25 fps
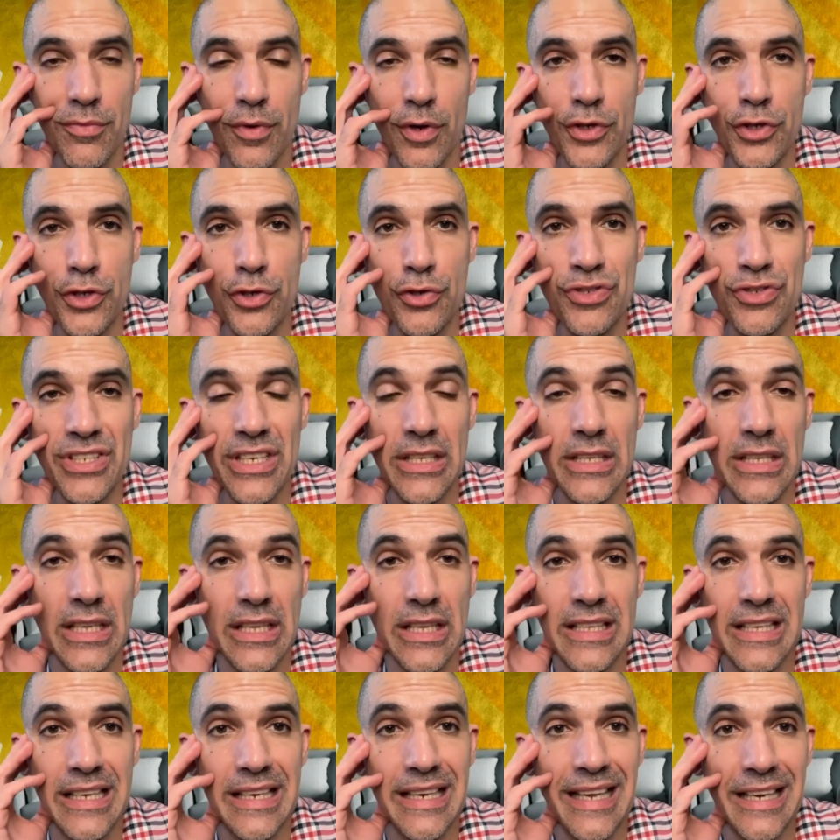Are you saying
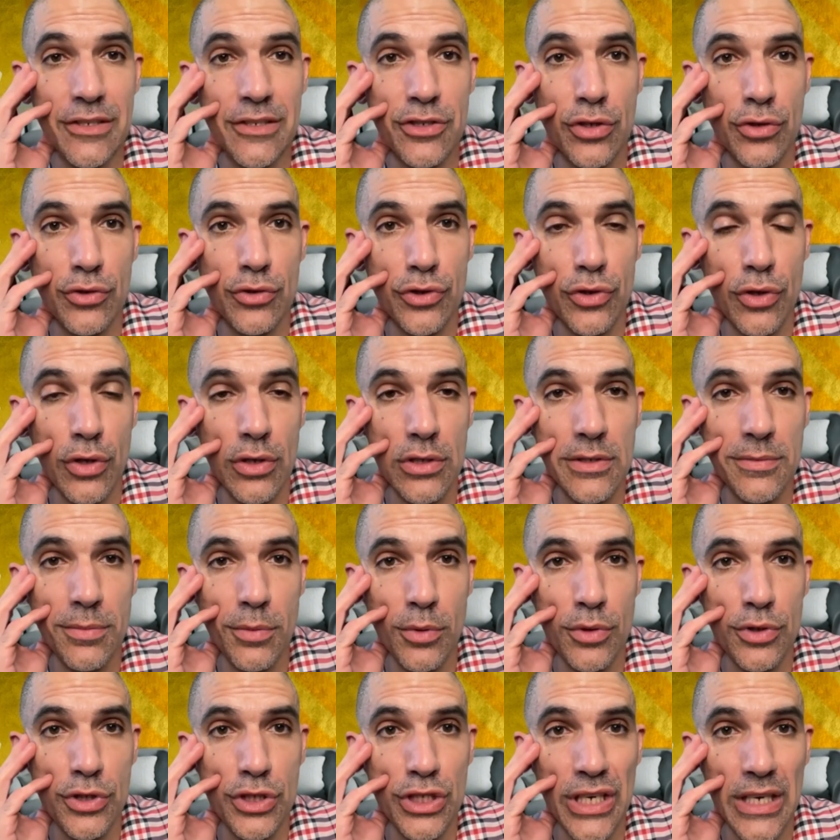that the electron
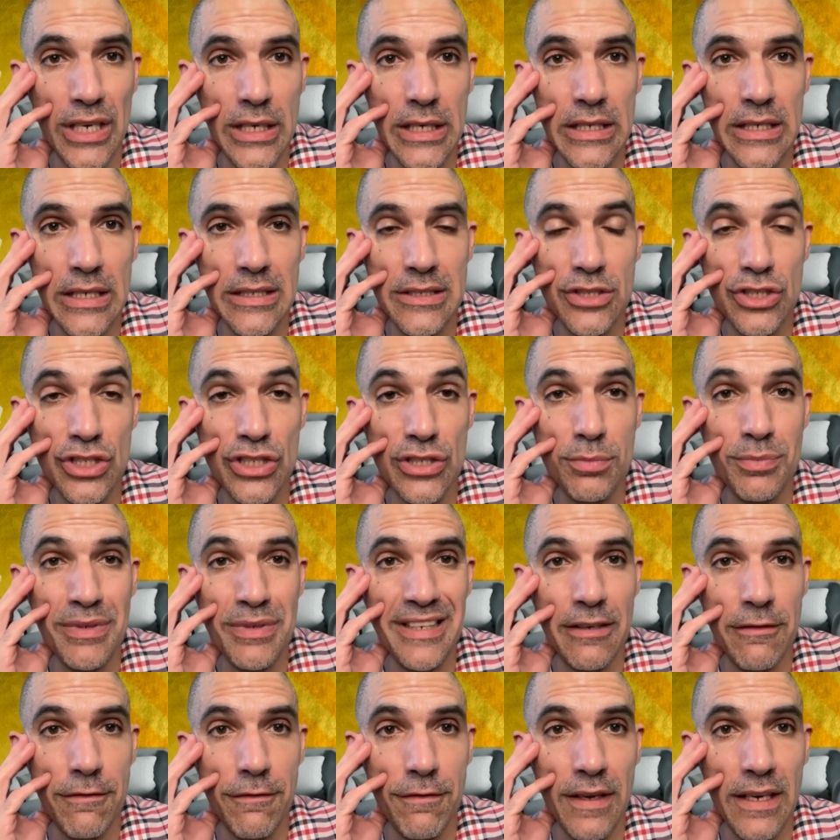transport chain is just
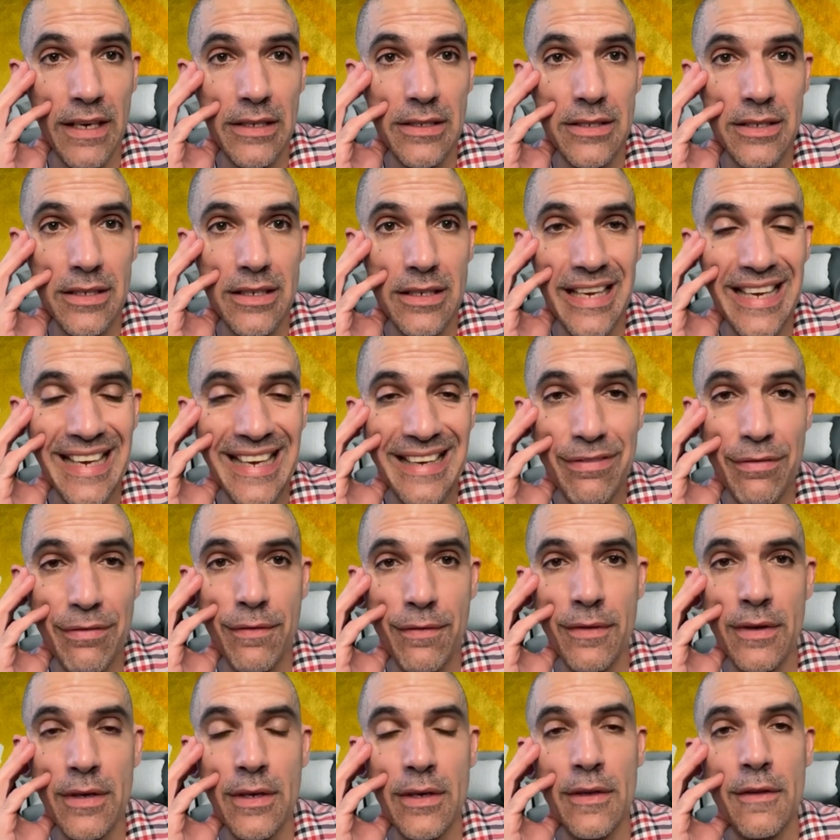being affected if
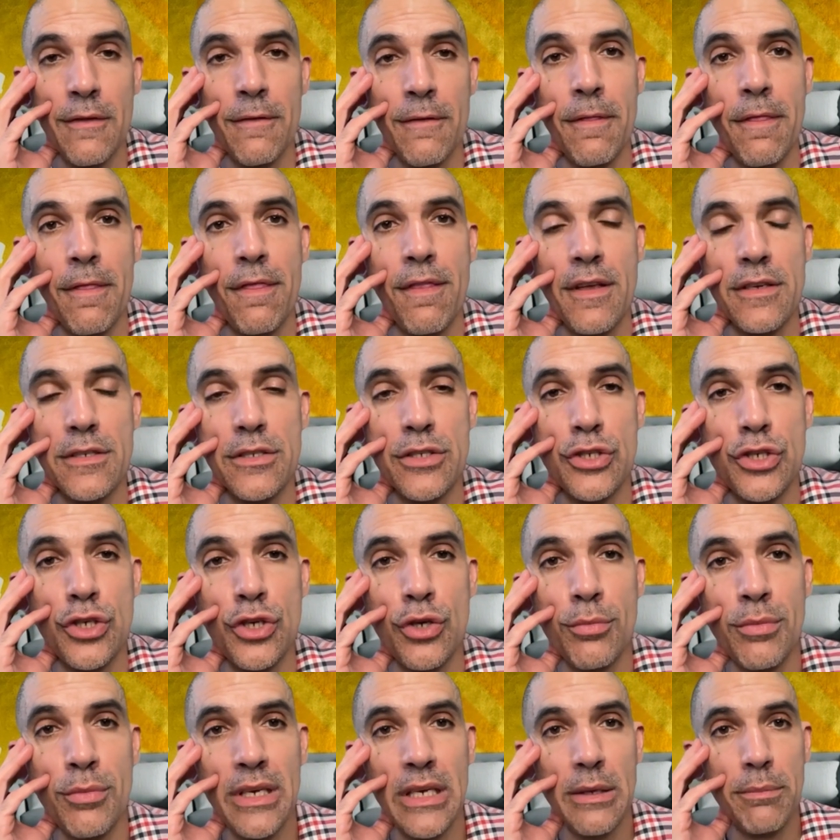there's
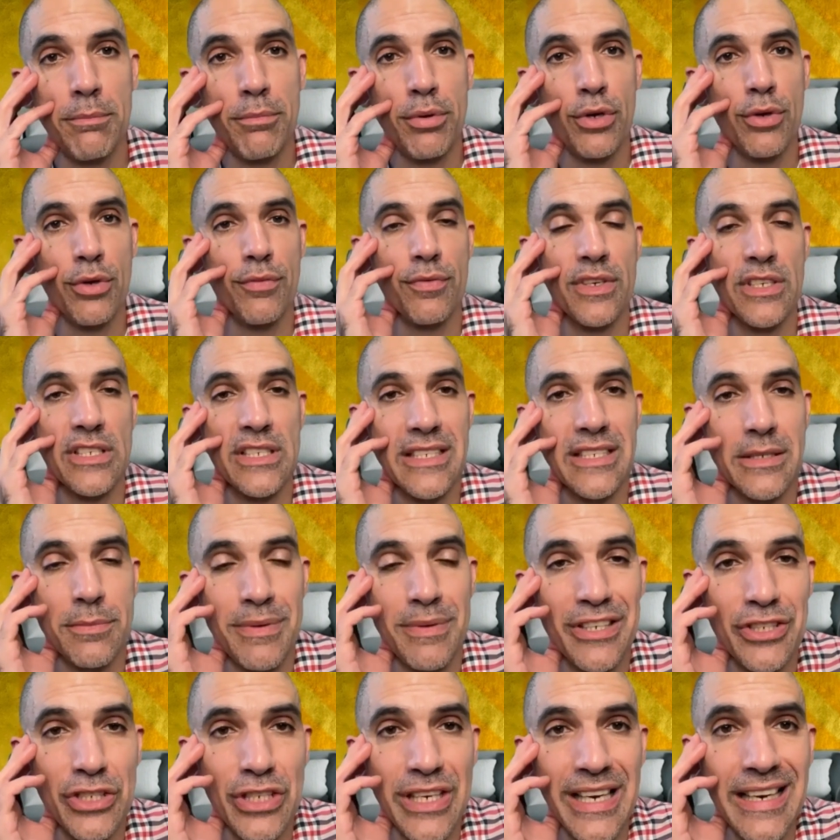too many PUFAs,
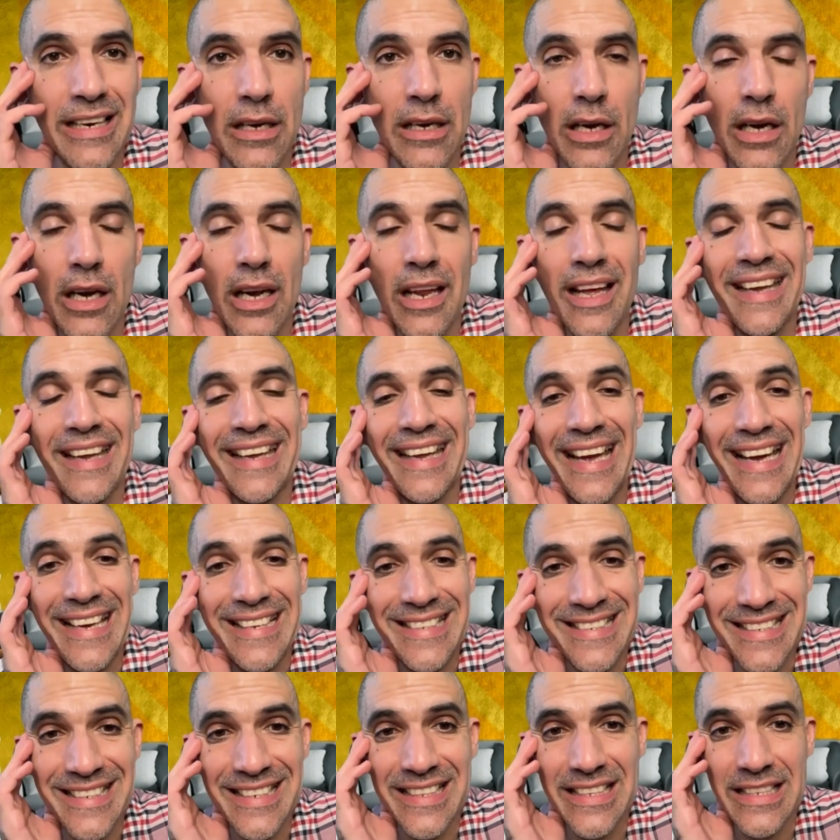especially linoleic
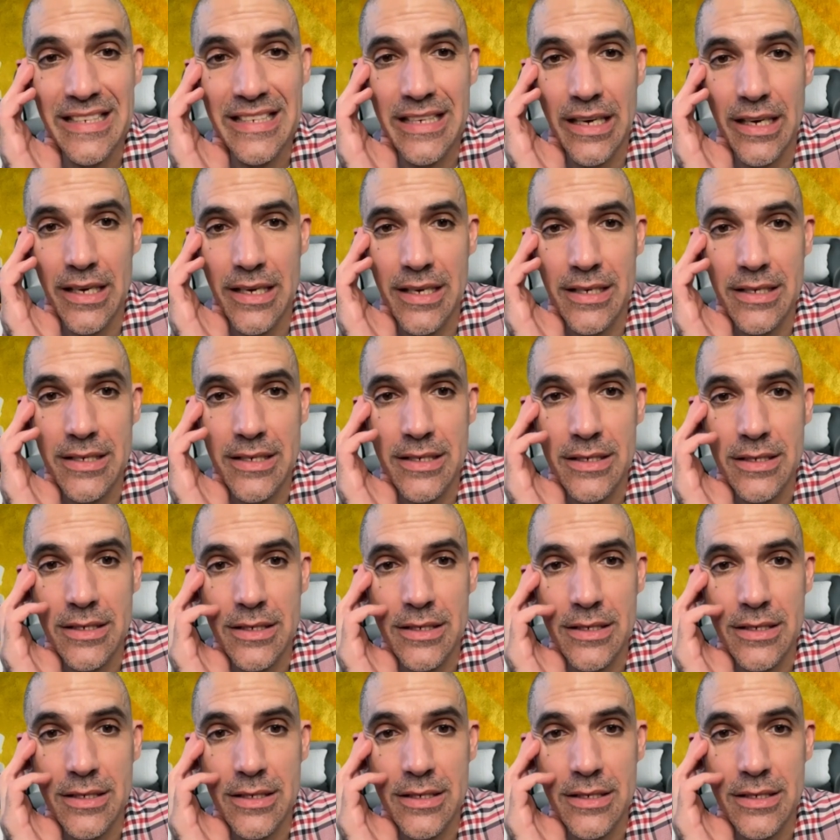acid in the diet?